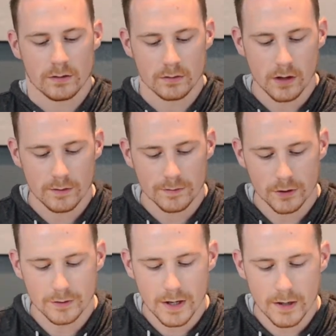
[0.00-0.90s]
love
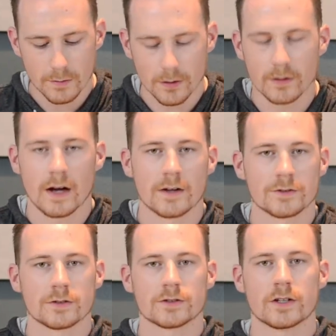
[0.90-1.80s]
your neighbor
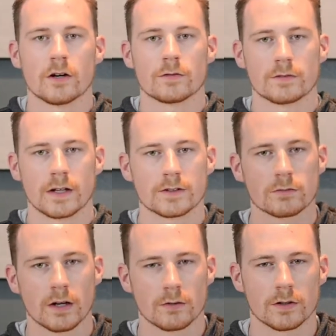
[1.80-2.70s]
as yourself. And that's
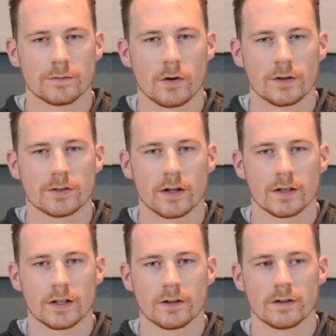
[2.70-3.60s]
what I want to focus
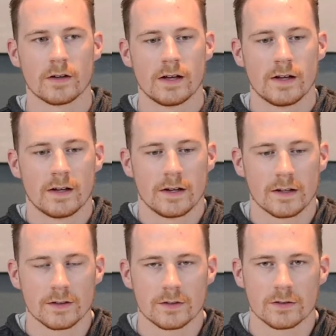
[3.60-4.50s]
on here
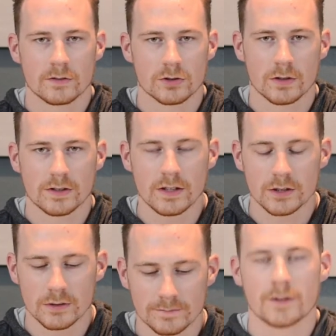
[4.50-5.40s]
in this short
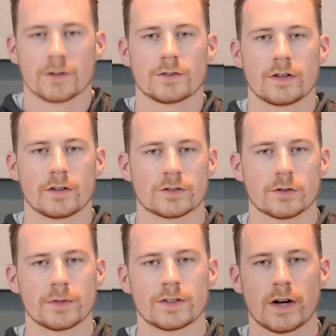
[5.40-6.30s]
teaching. You see, there's
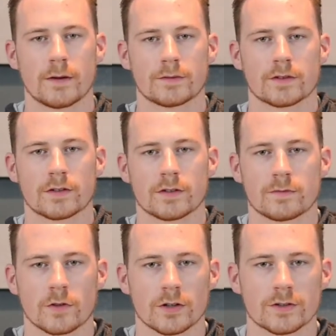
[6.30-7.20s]
so many times that this
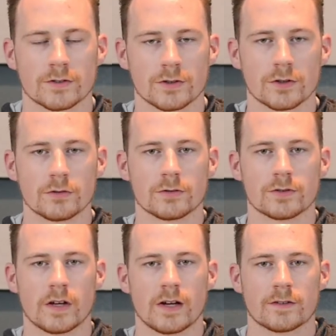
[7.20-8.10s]
verse is used
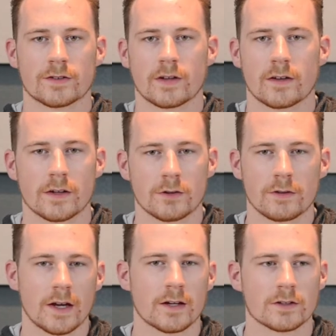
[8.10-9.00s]
to say that you
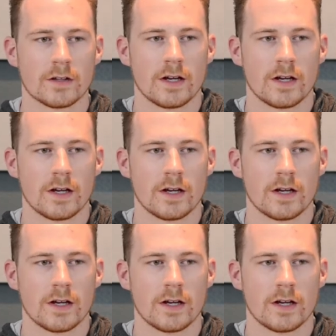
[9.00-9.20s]
can't